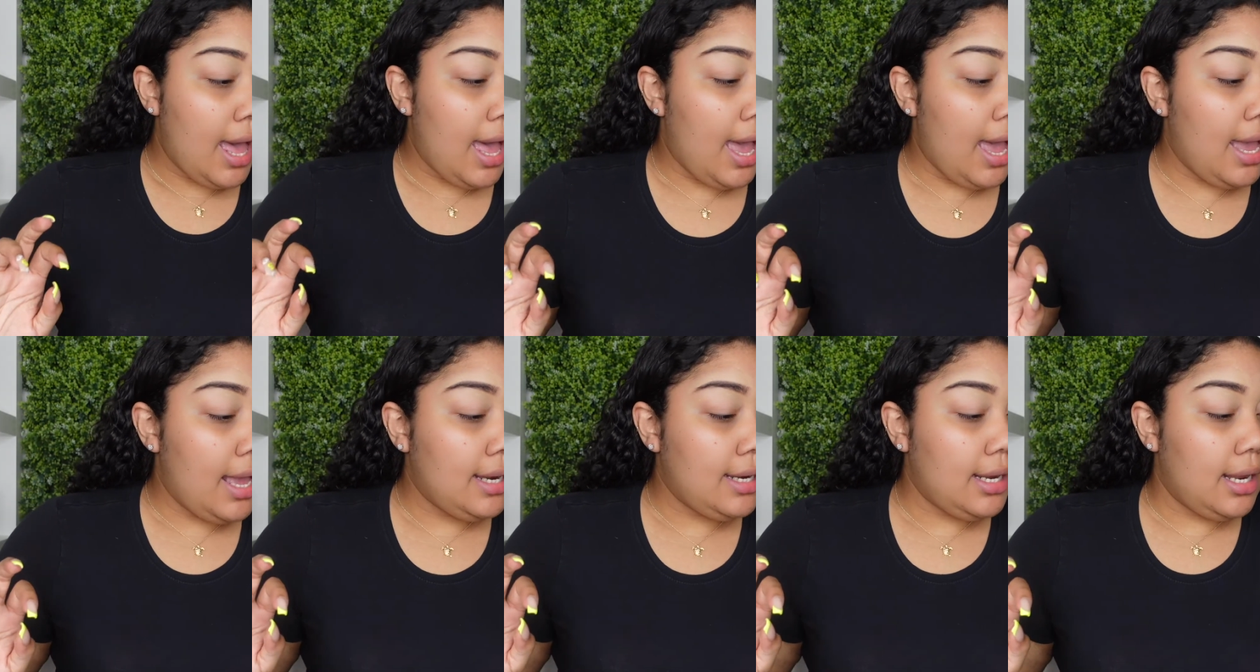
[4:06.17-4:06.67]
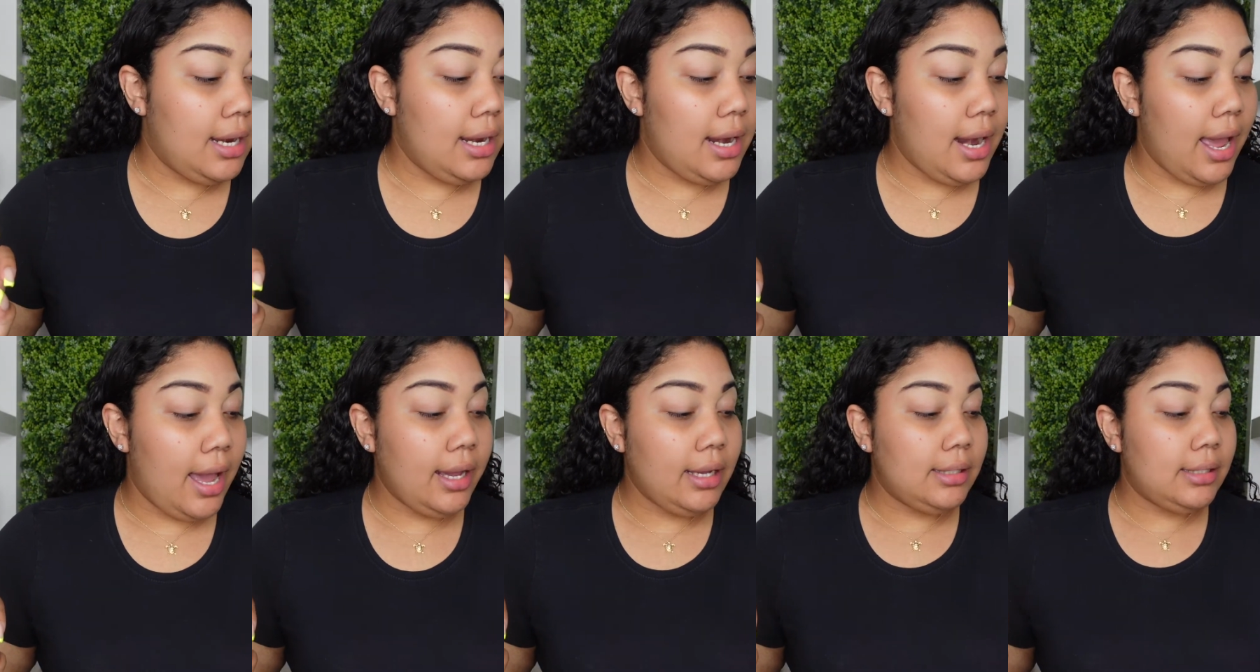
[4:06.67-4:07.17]
And
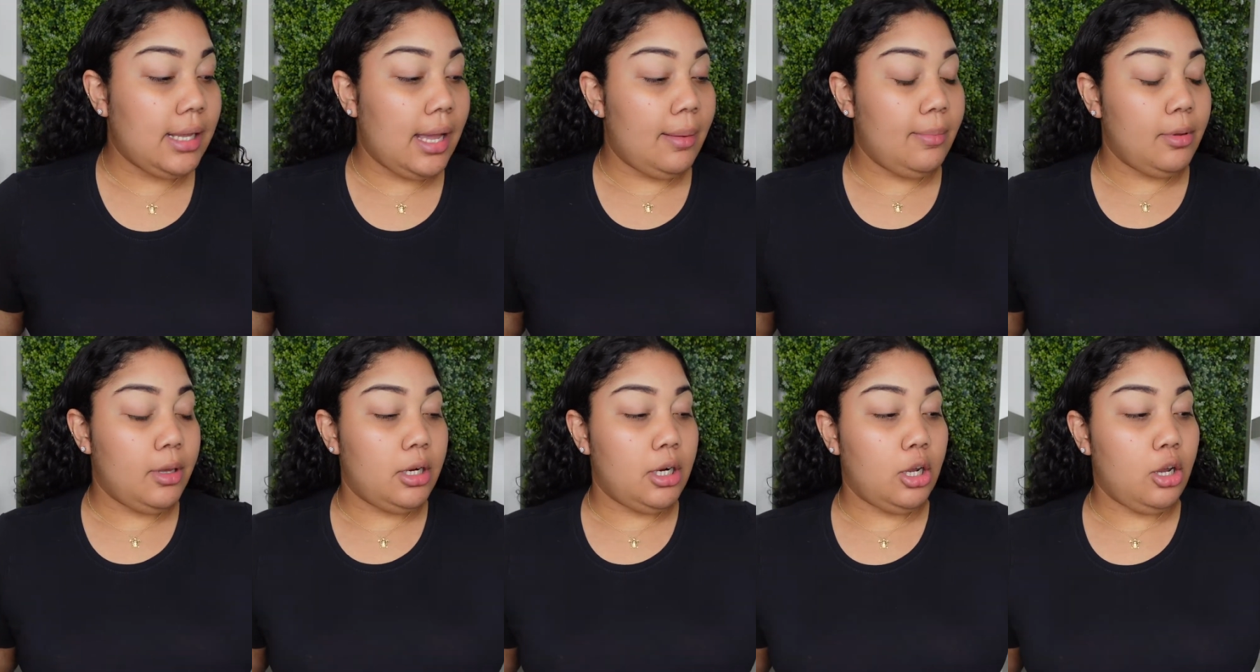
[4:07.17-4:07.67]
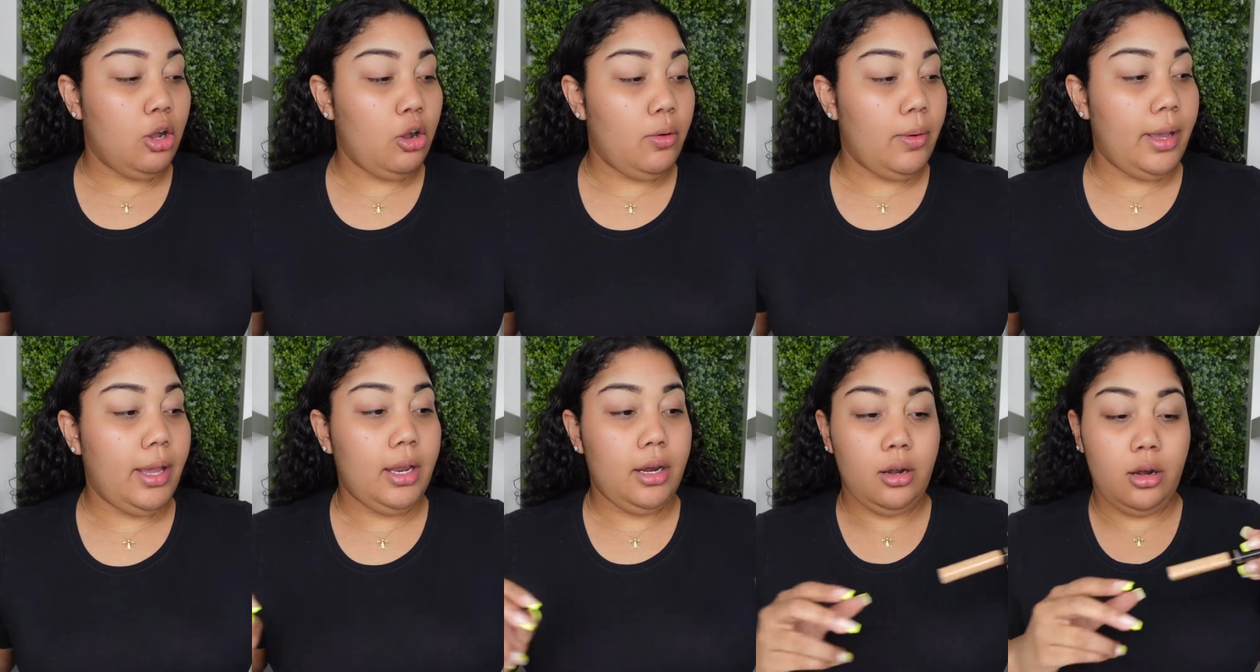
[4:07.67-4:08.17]
next I'm gonna go
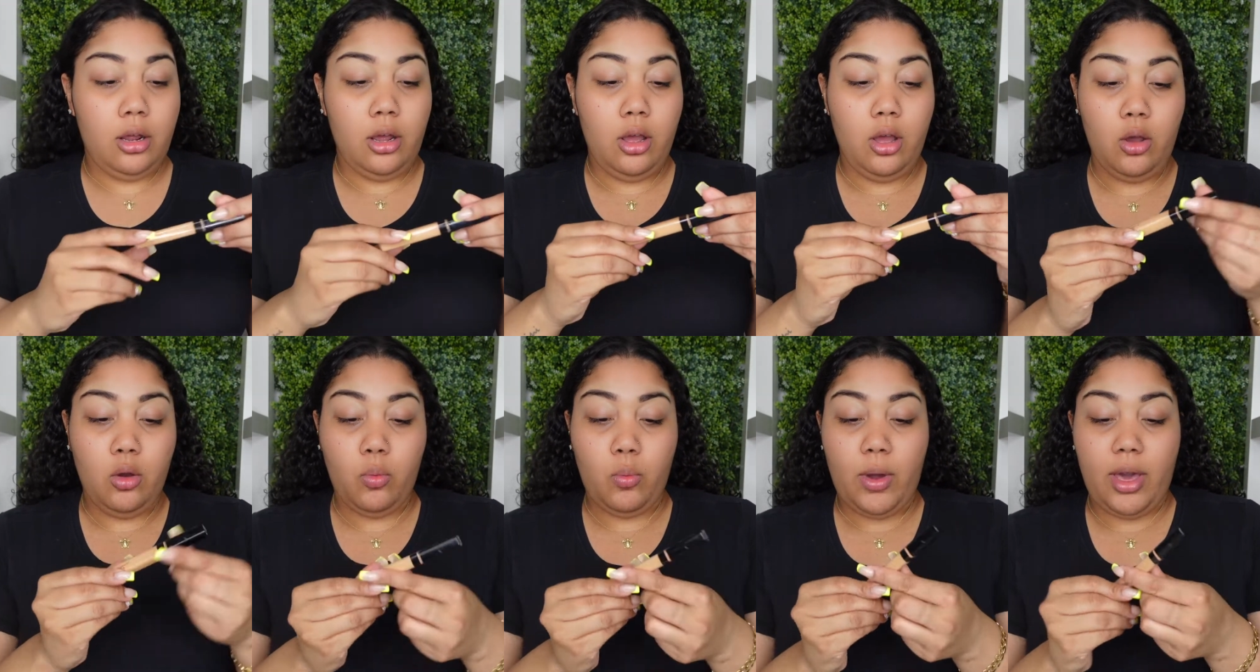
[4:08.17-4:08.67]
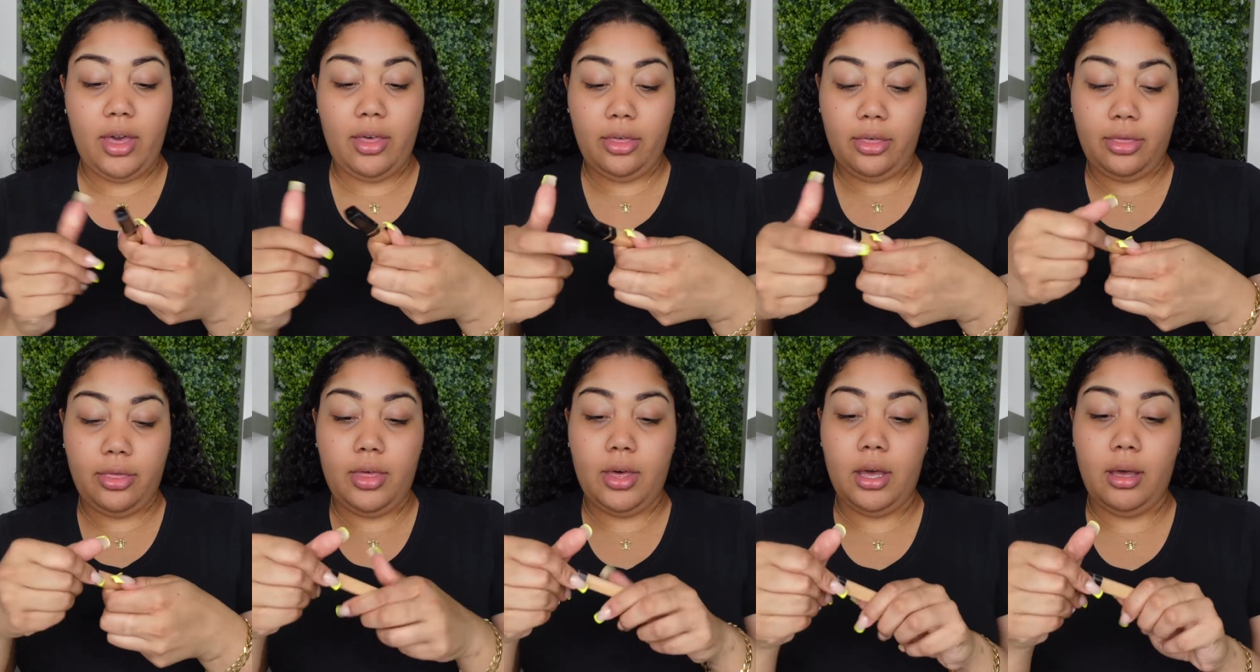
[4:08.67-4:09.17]
in
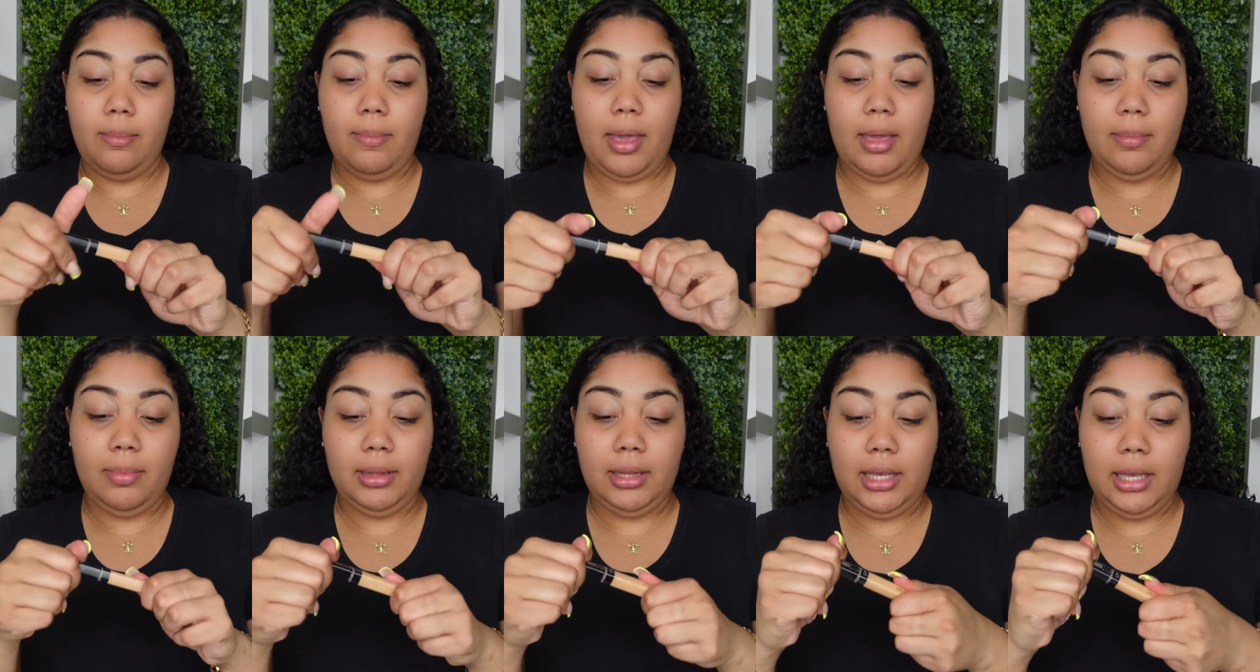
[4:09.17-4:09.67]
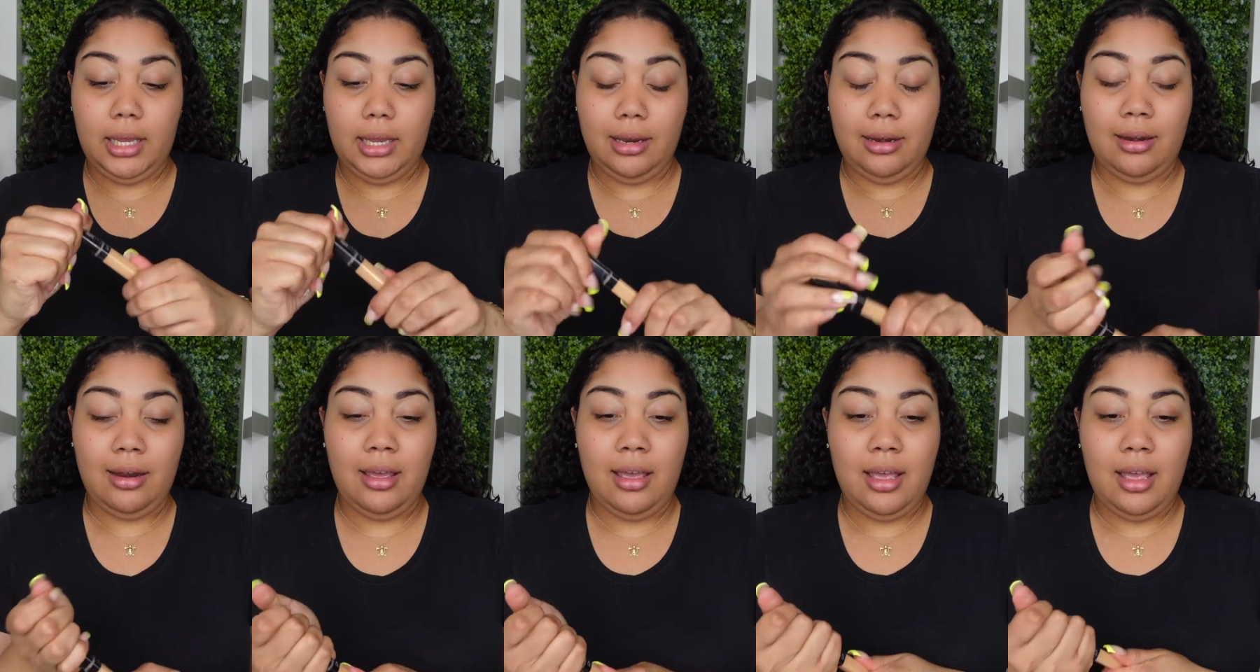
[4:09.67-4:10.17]
with the
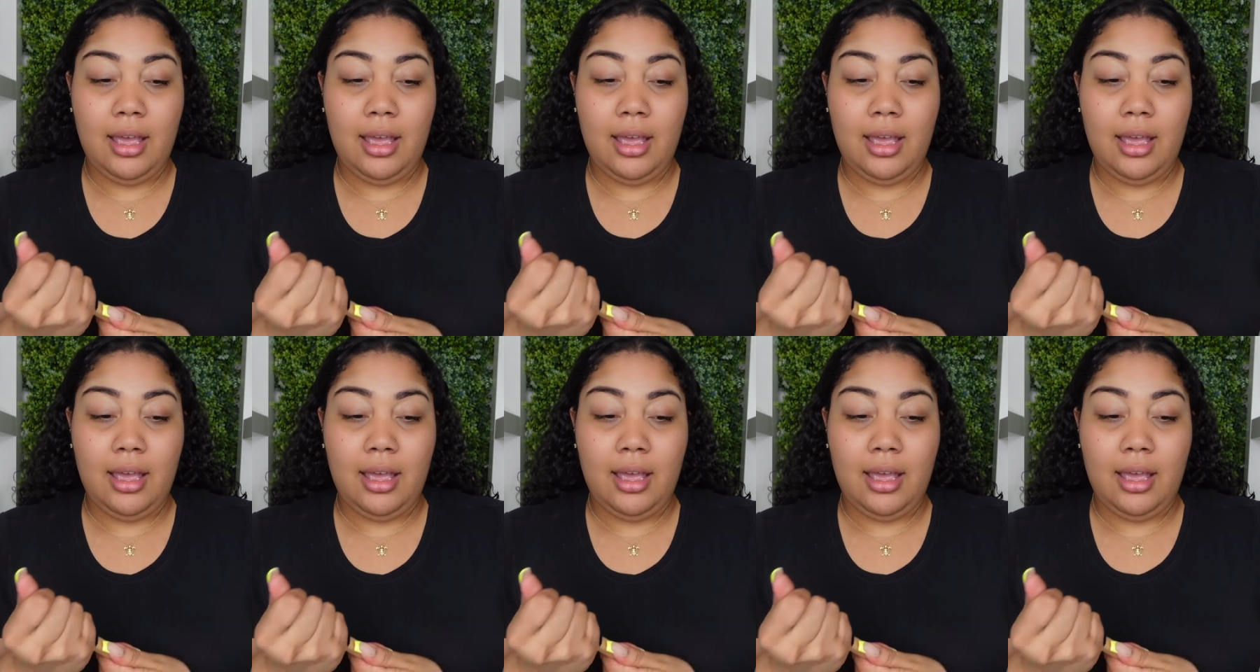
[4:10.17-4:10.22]
Maybelline